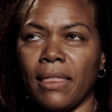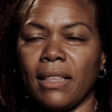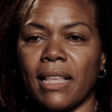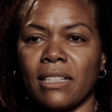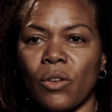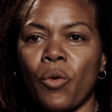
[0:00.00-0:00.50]

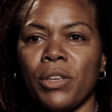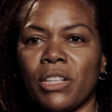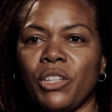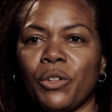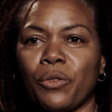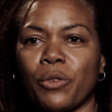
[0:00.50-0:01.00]
that's always a
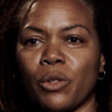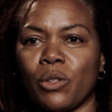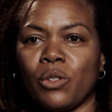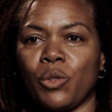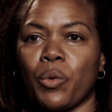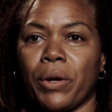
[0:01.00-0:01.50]
universal
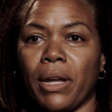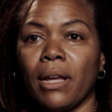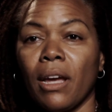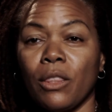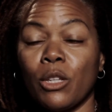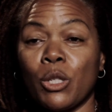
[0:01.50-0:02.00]
story.
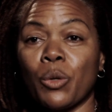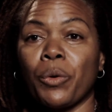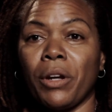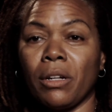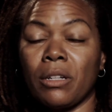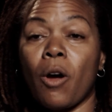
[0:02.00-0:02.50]
The
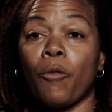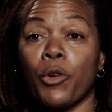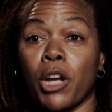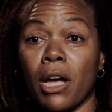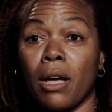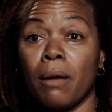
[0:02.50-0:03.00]
story to
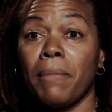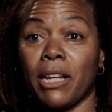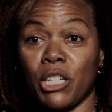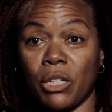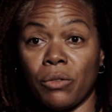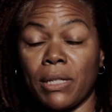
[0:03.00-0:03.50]
overcome, and
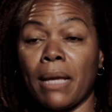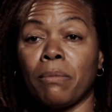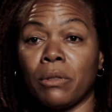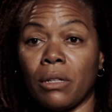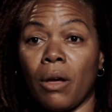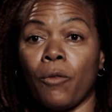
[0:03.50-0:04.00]
she was
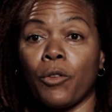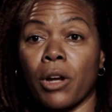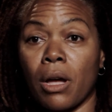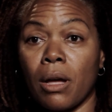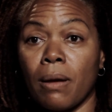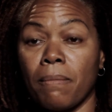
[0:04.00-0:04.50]
able to
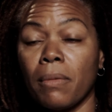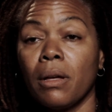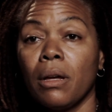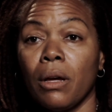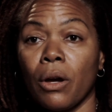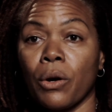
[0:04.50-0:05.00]
overcome
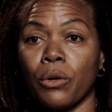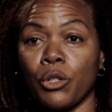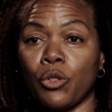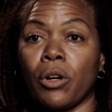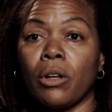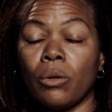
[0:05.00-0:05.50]
her
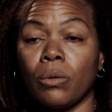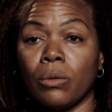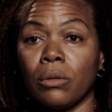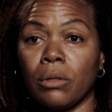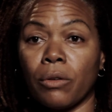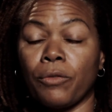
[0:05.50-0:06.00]

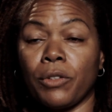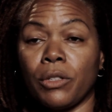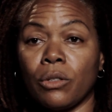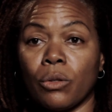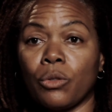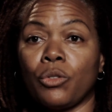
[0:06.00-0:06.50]
struggles, her
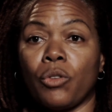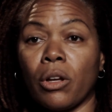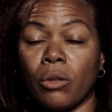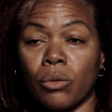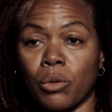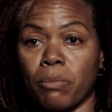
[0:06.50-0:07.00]
physical
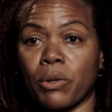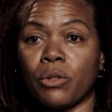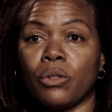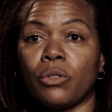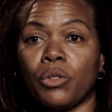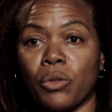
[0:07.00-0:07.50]
struggles, her
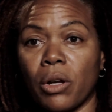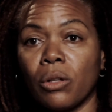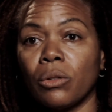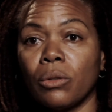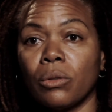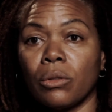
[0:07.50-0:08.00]
personal
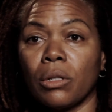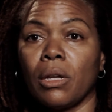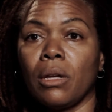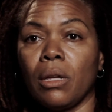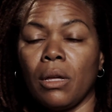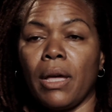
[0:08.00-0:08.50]
struggles,
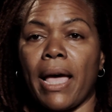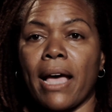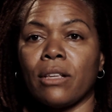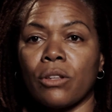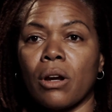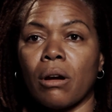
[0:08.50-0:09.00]

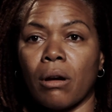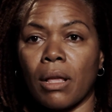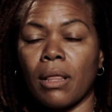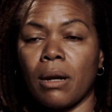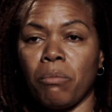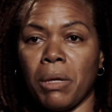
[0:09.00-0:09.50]
as are a
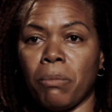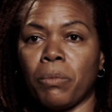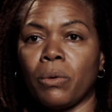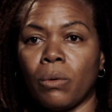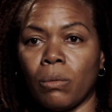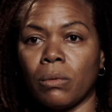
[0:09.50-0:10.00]
lot of
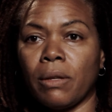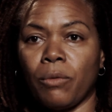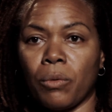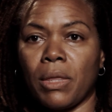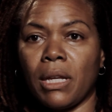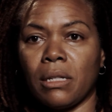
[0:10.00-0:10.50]
people living
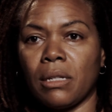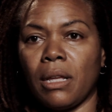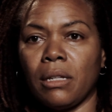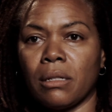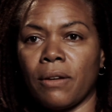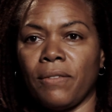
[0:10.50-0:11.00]
with AIDS and
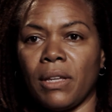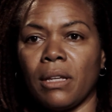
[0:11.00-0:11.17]
HIV.